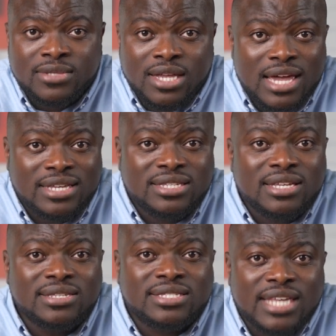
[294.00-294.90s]
It's the
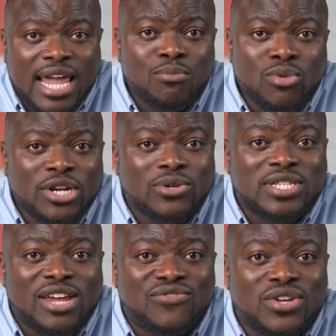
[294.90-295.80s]
same Windows
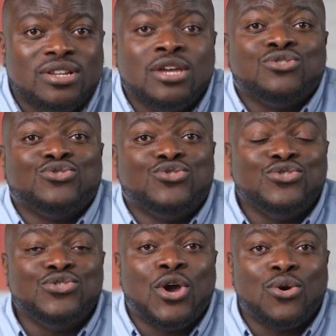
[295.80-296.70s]
11 you
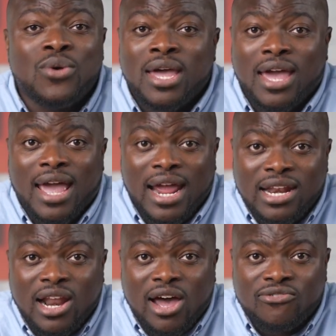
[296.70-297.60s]
know and
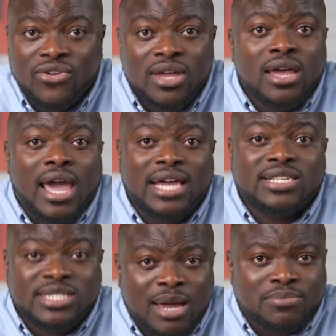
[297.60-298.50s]
love,
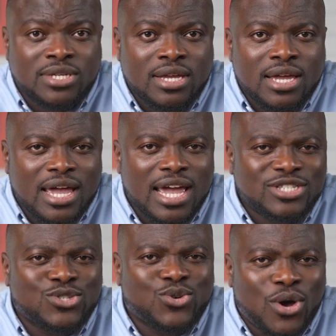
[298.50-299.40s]
except
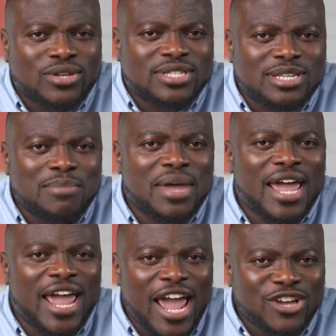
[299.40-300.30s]
it's got some
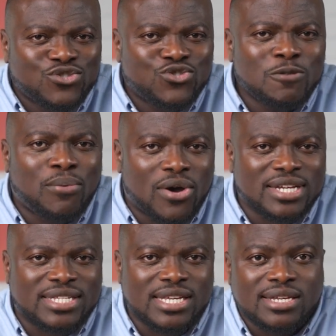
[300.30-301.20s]
extra
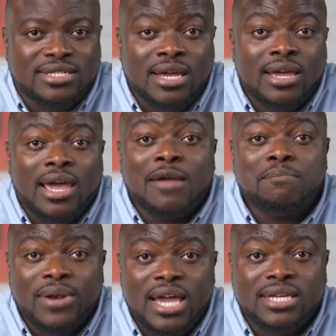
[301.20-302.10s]
policies in
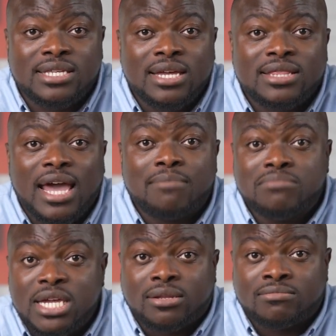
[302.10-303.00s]
place that
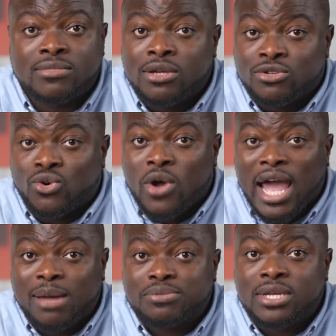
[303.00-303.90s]
mean your
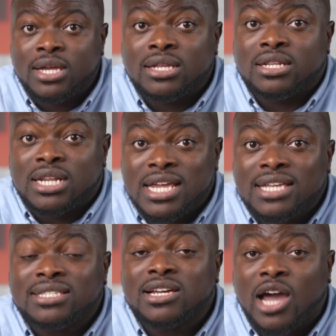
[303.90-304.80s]
apps need
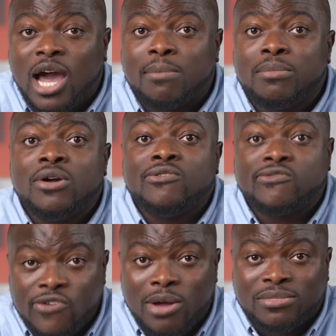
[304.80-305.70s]
to come
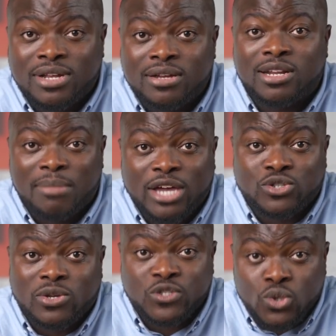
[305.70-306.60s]
from the
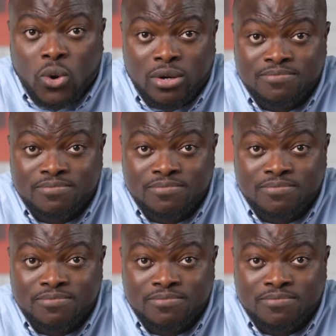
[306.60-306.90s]
Microsoft Store.